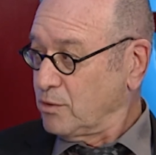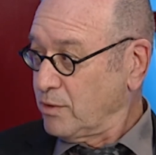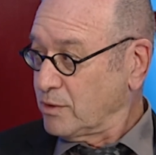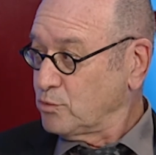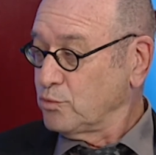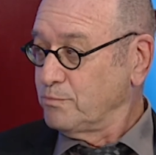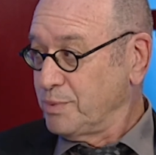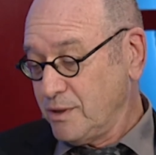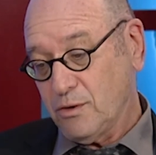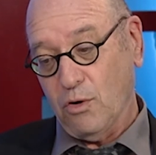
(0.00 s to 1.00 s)
going to
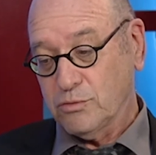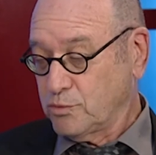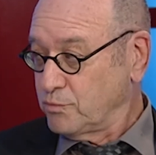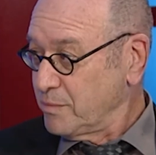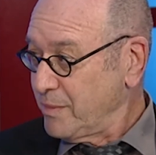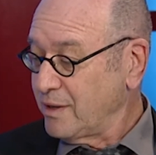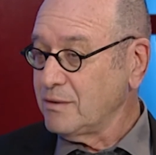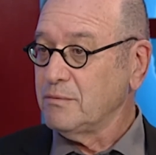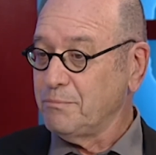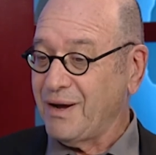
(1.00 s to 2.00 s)
be or to
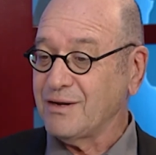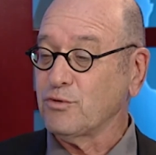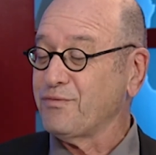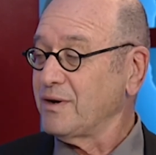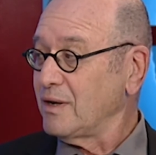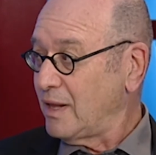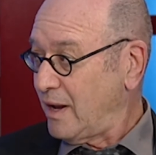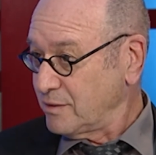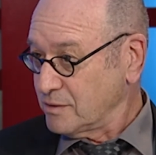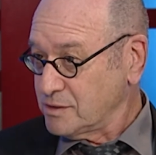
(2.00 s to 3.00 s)
remain part of an
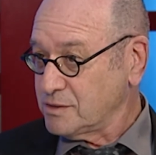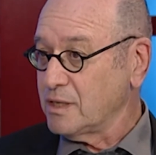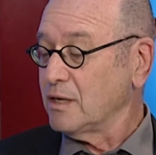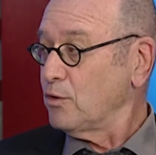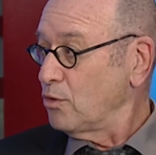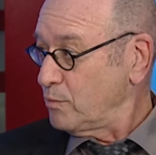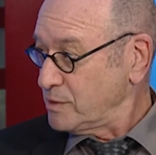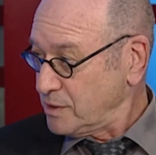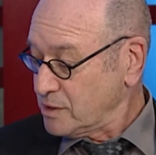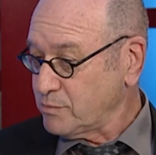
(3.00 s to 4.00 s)
alliance along
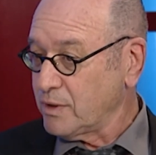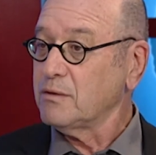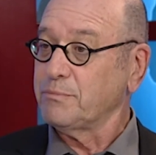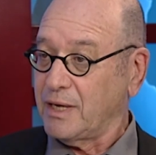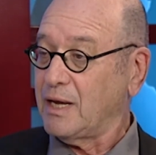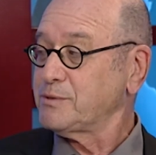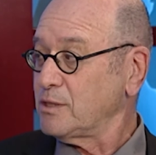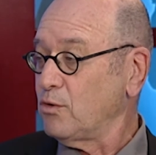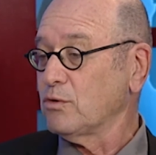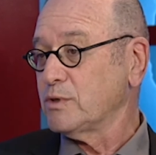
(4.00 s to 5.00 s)
with Israel, perhaps
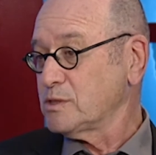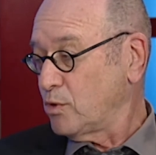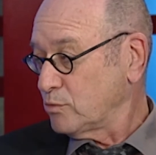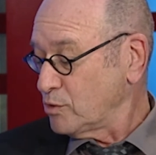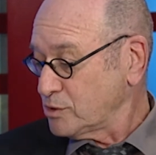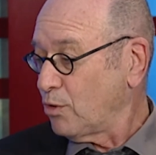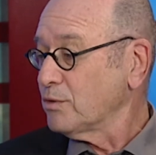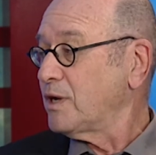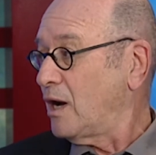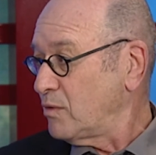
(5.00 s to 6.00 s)
along with what was called
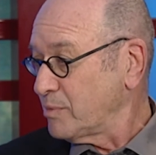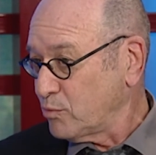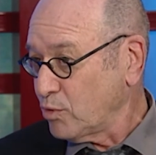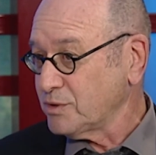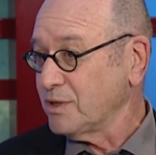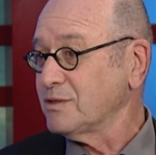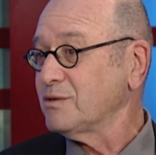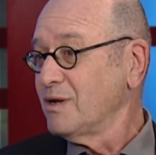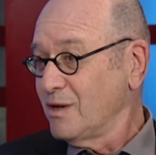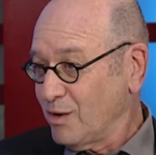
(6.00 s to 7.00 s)
the Arab Quartet,
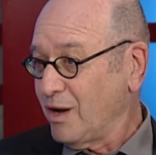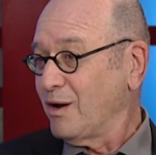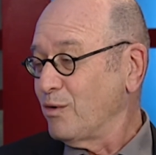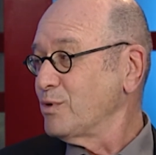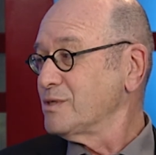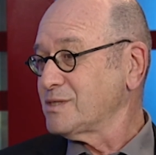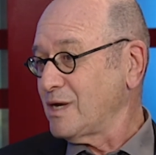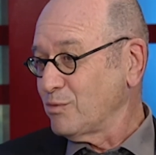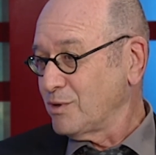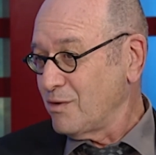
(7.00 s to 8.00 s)
with
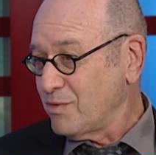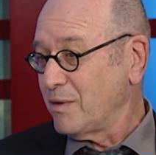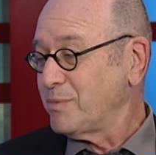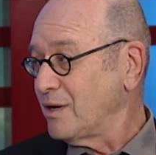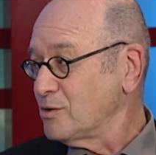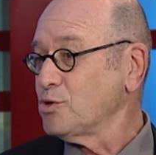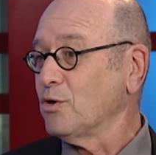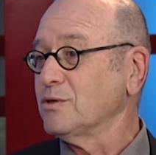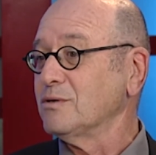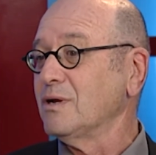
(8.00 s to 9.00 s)
Saudi Arabia and
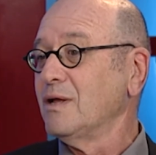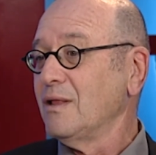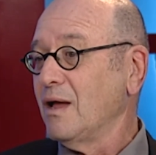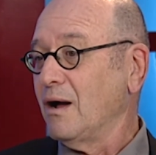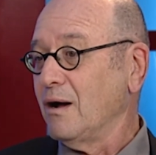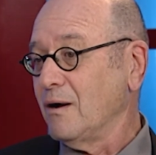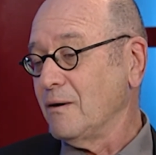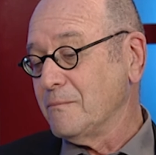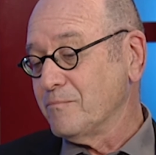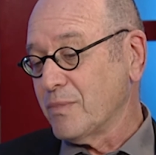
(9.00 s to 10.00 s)
Jordan,
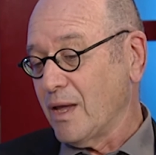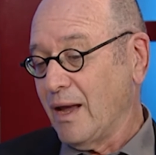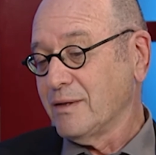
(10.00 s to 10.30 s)
and